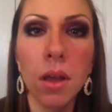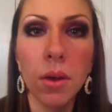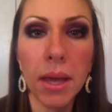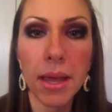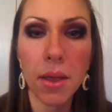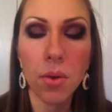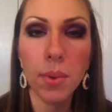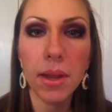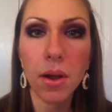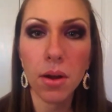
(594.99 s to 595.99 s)
Okay,
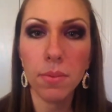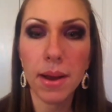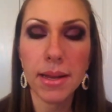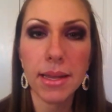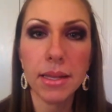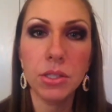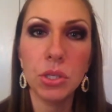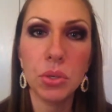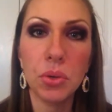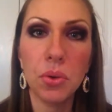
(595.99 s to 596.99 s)
we are ready
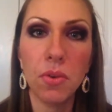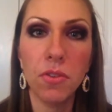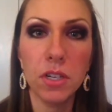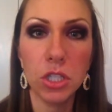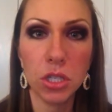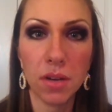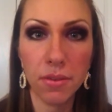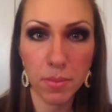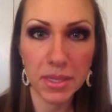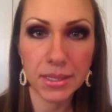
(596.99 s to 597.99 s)
to finish it off
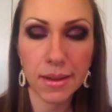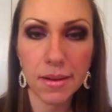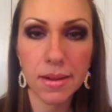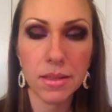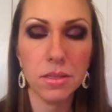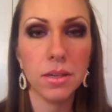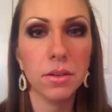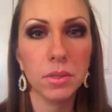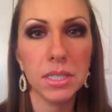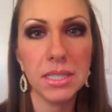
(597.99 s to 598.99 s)
with mascara, and then you
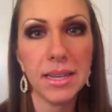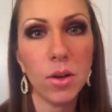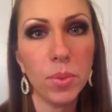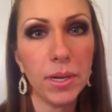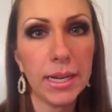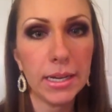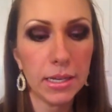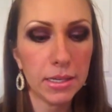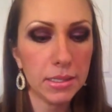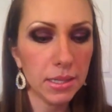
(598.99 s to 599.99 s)
can really see how pretty it
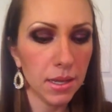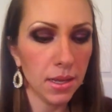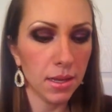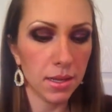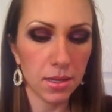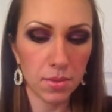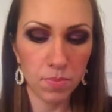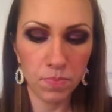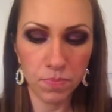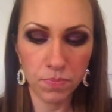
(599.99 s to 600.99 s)
is. So
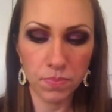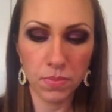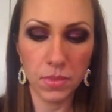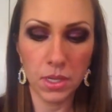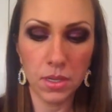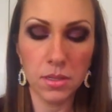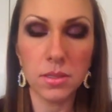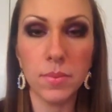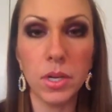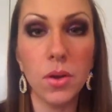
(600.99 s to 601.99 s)
I'm
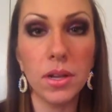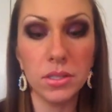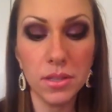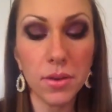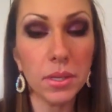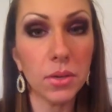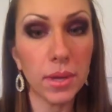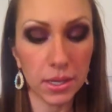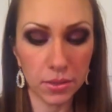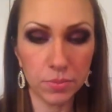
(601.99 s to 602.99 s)
going to go ahead and do that really
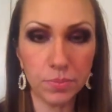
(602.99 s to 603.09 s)
quick.